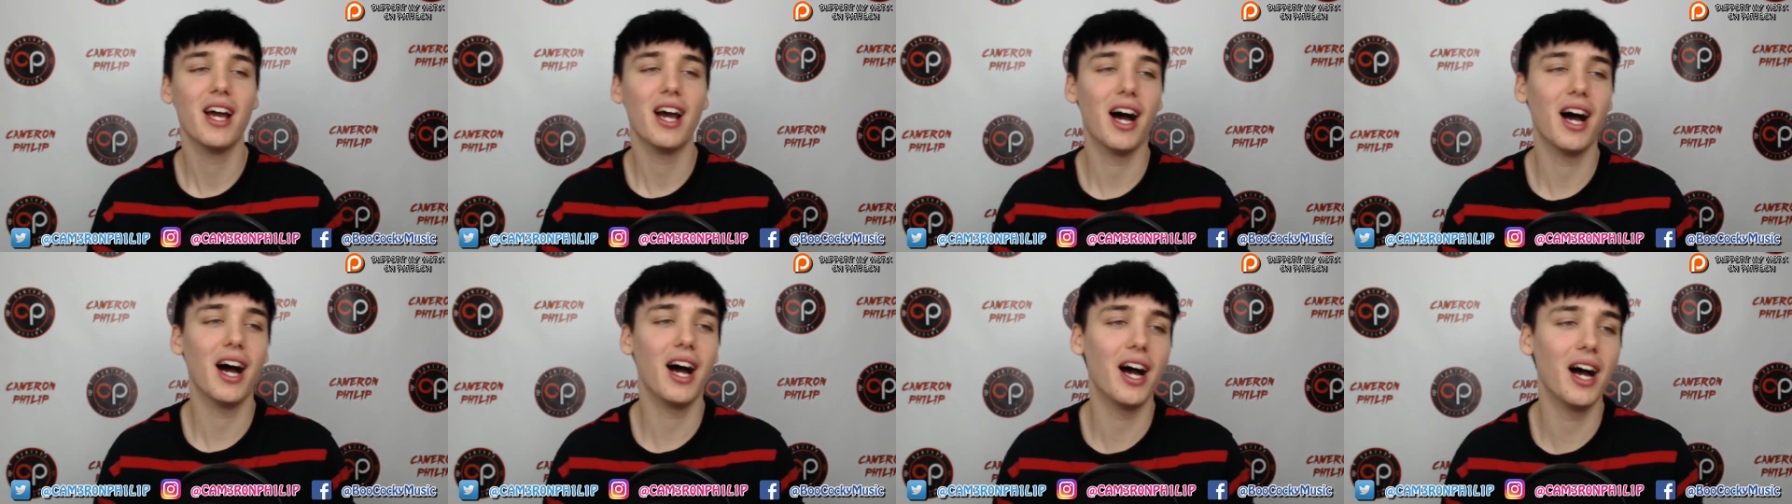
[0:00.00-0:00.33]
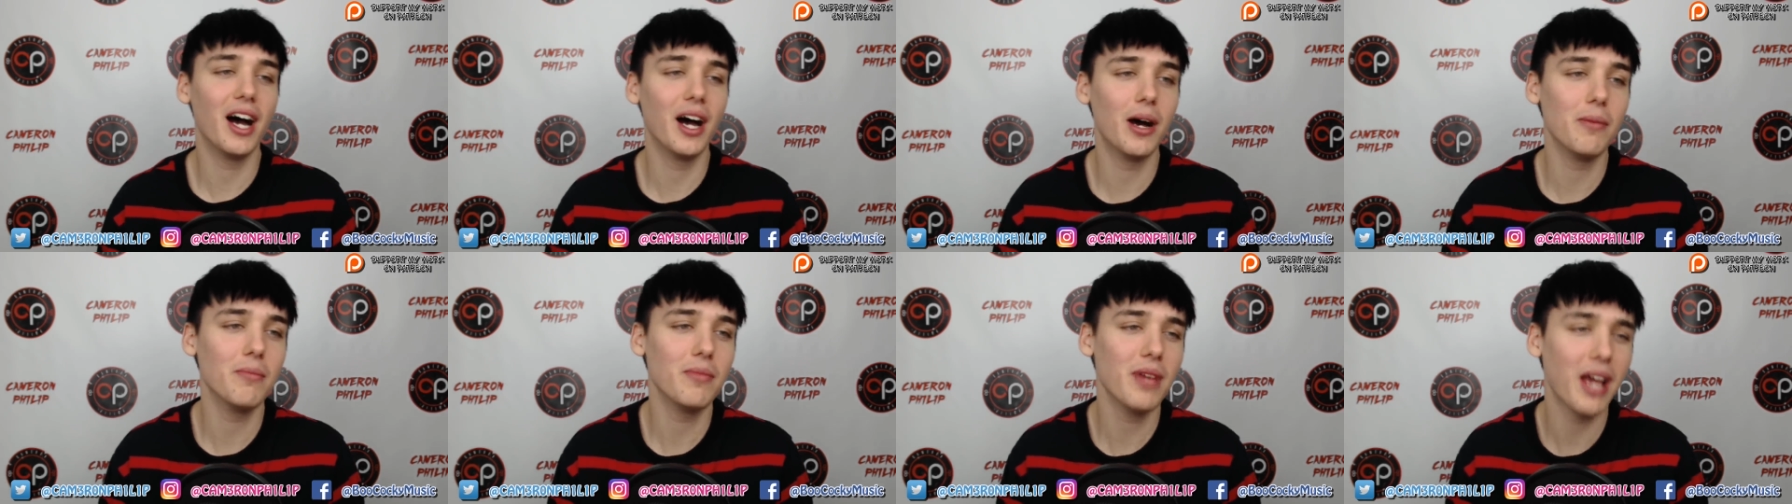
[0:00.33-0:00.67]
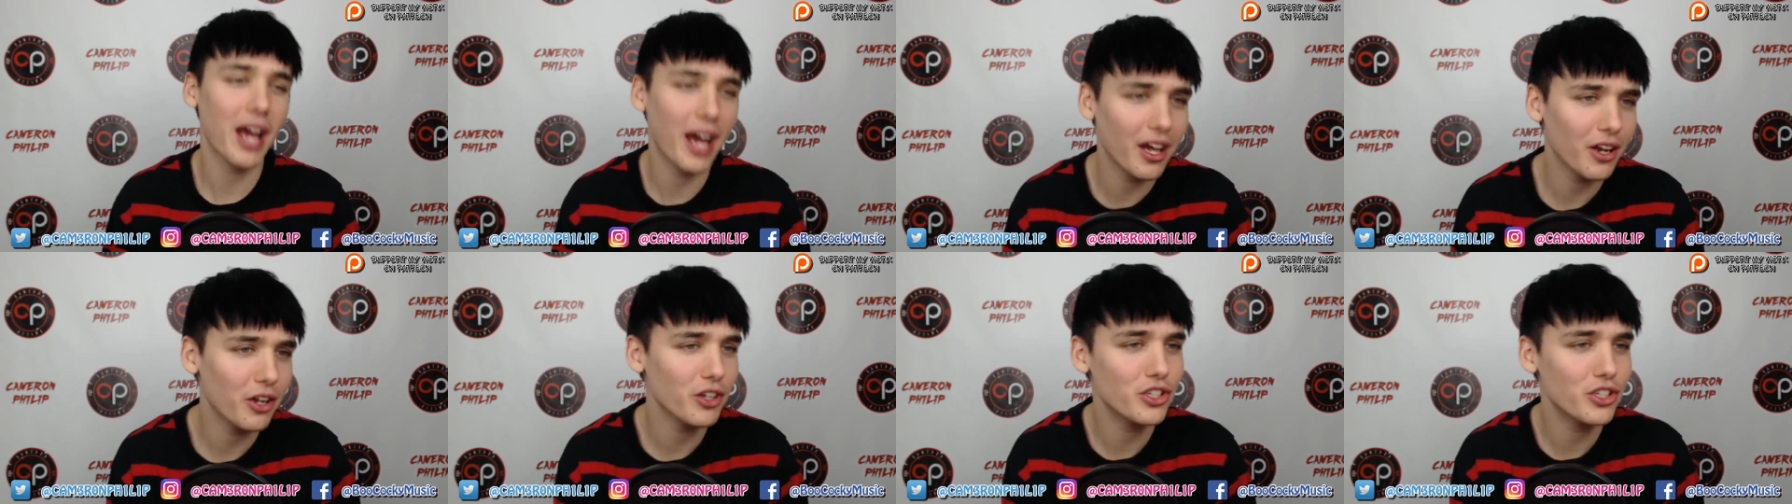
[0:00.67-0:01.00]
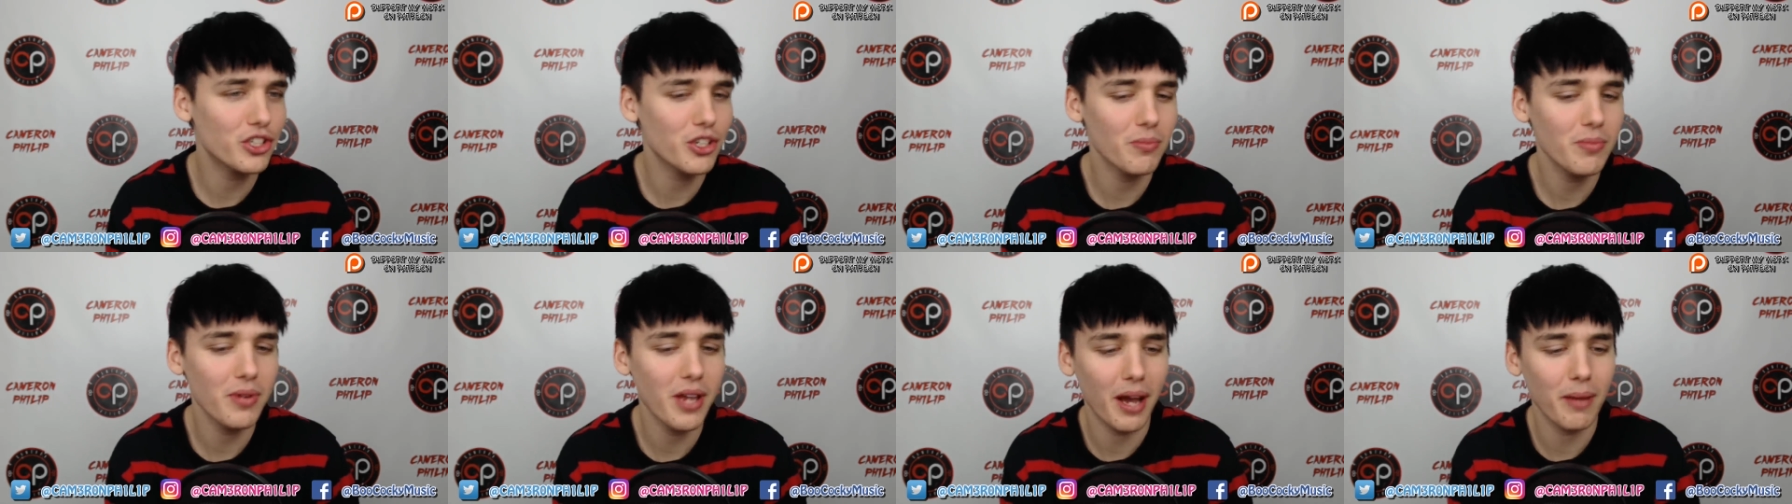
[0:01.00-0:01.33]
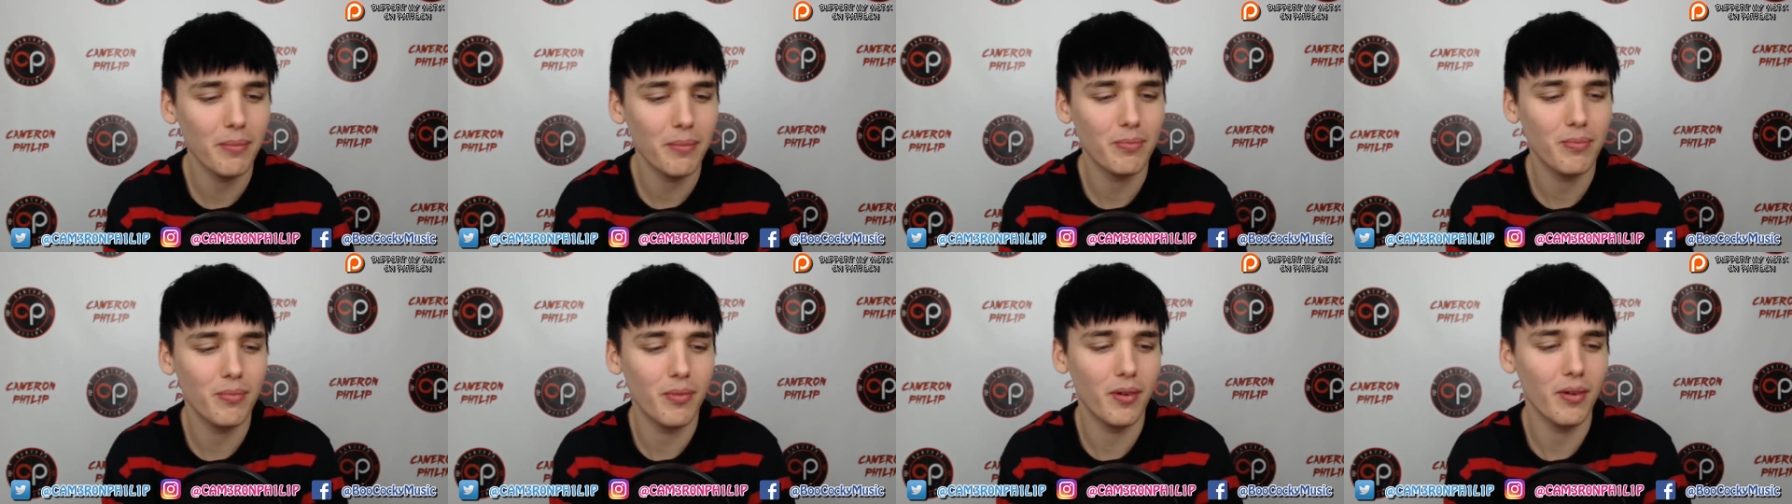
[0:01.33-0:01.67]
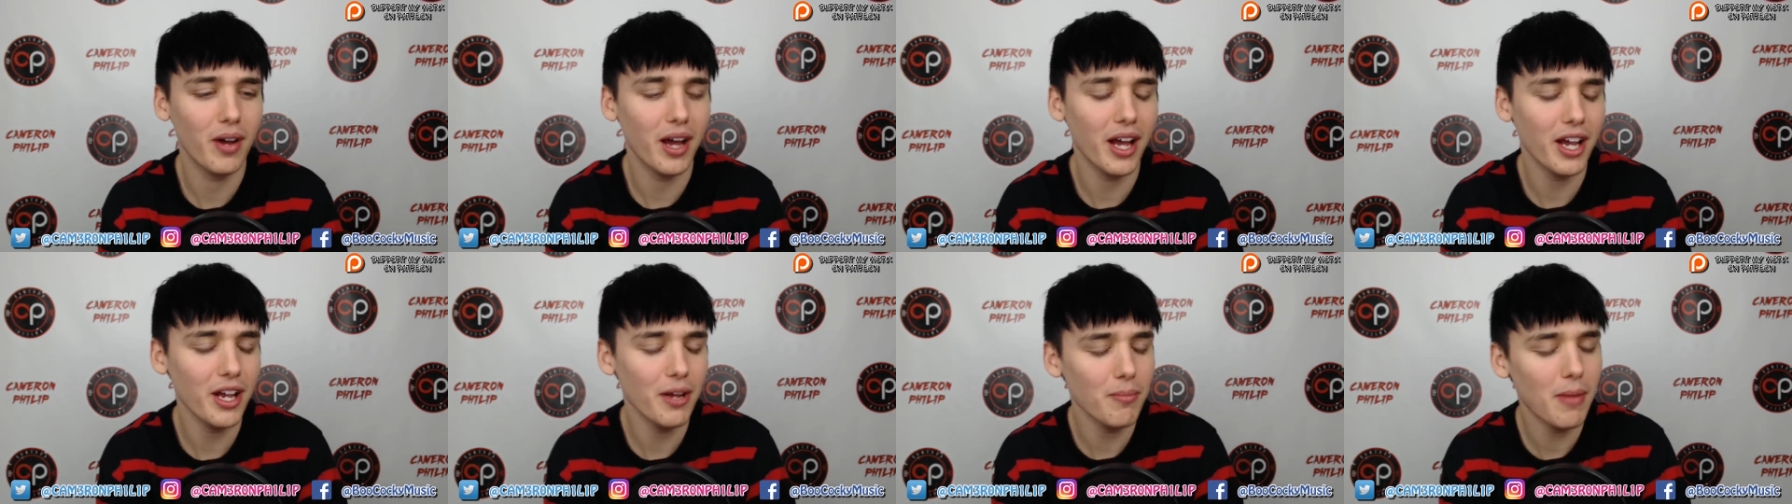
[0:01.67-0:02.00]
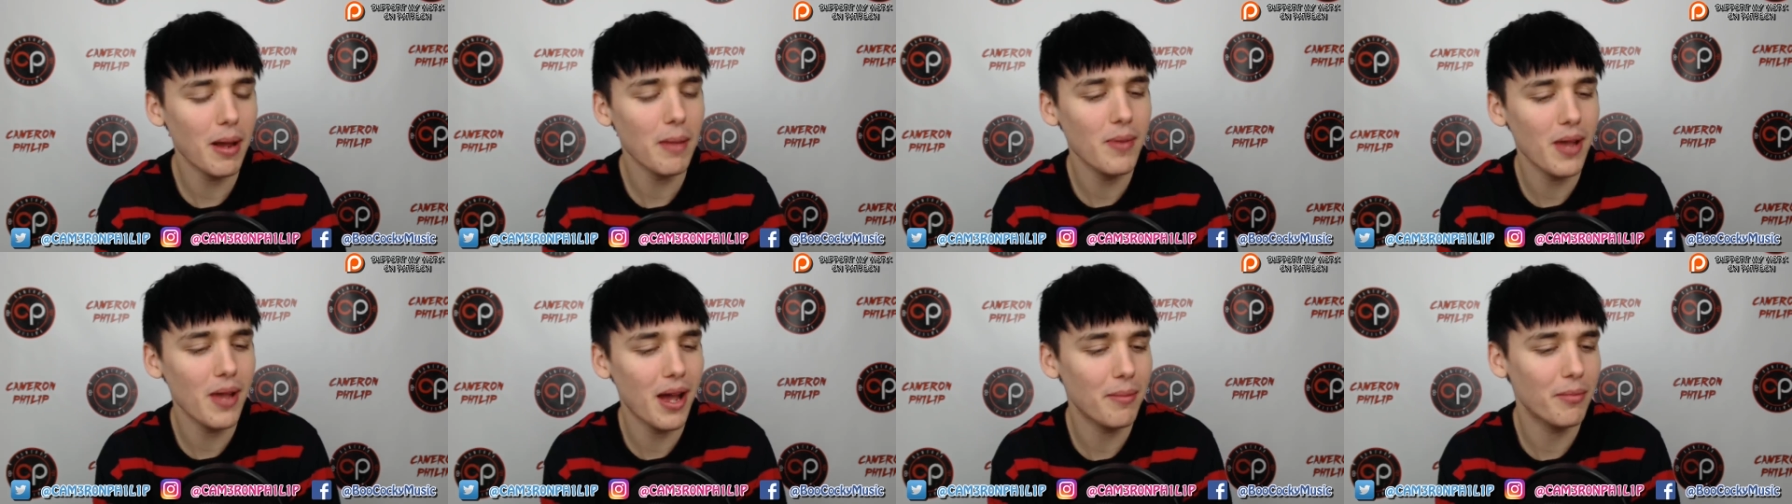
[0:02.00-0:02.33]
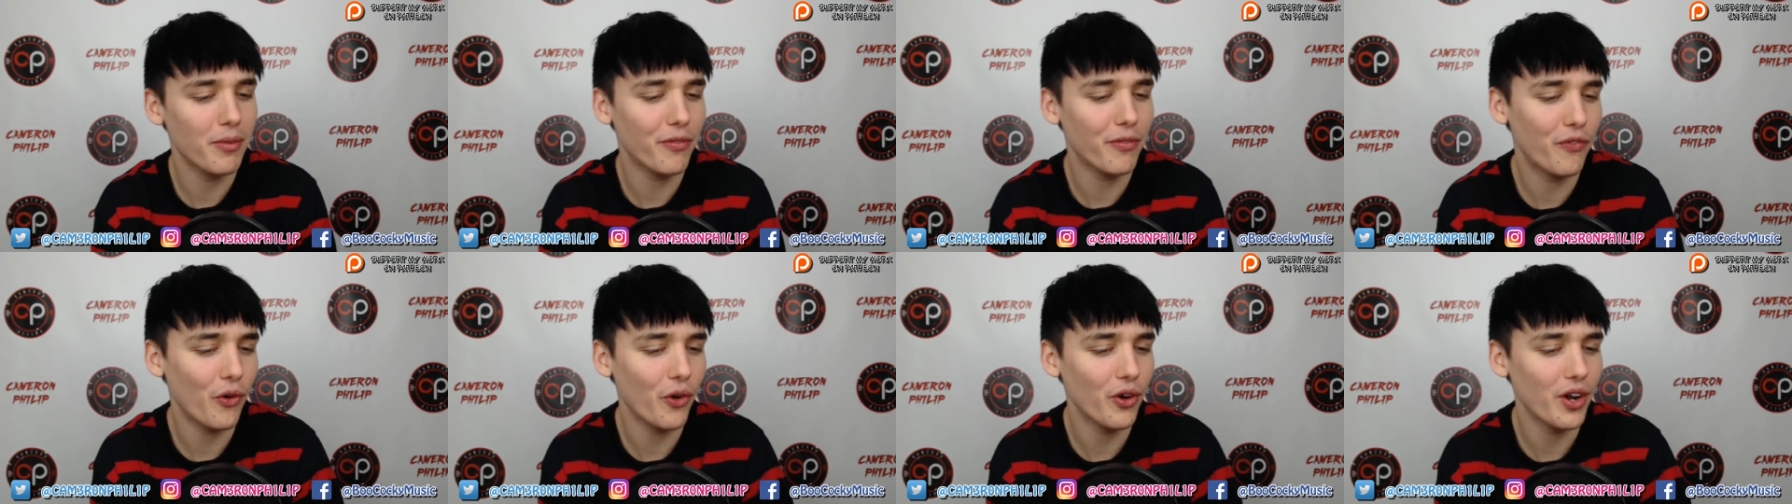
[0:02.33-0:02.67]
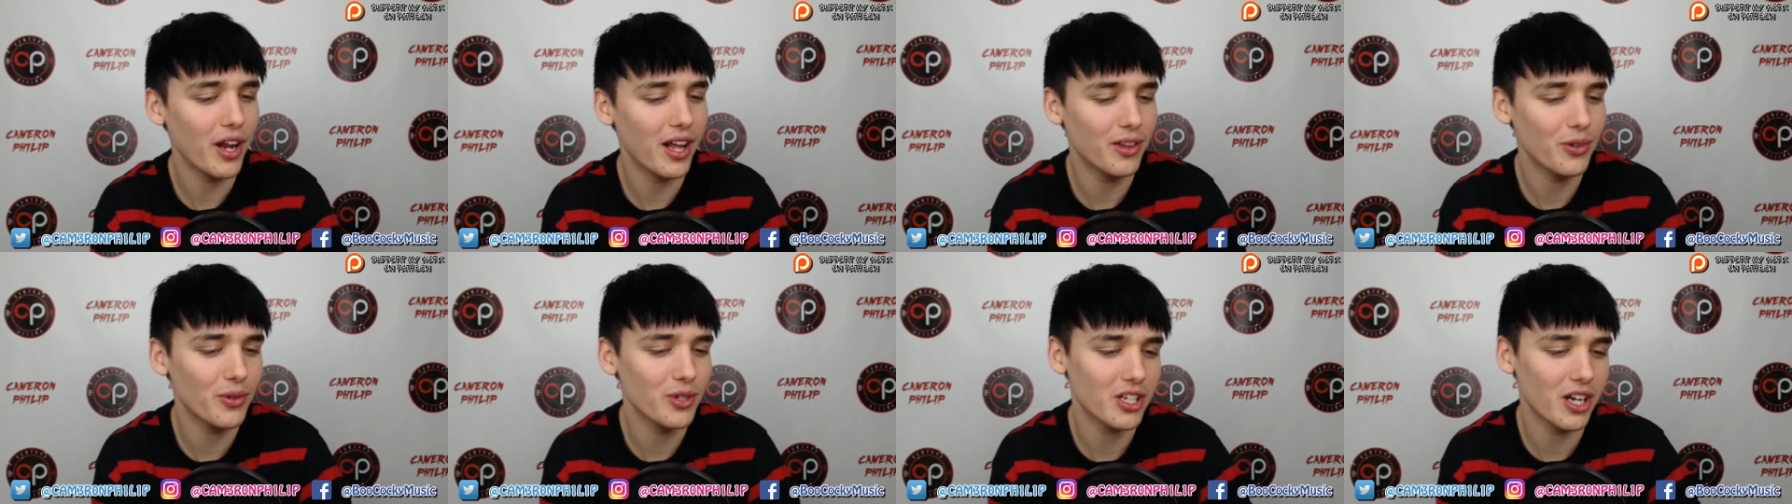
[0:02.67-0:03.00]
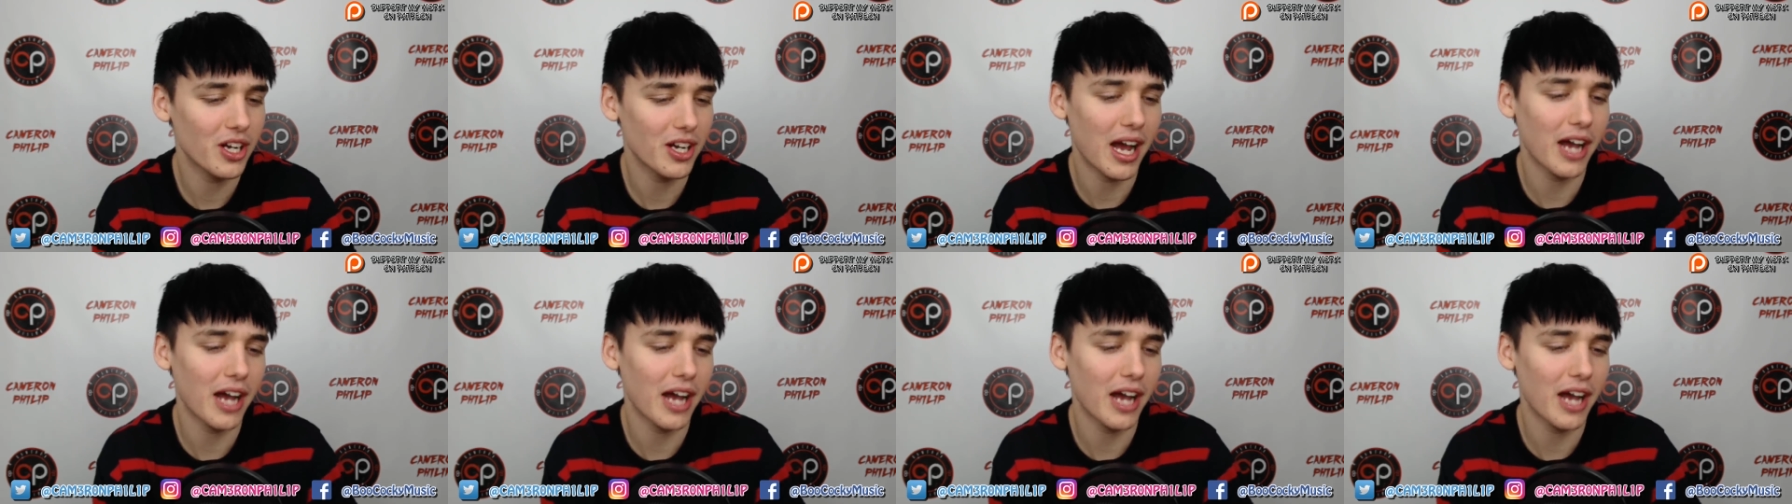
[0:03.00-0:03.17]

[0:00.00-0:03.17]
Um, yeah, it should be up it might be out before Night 3 starts.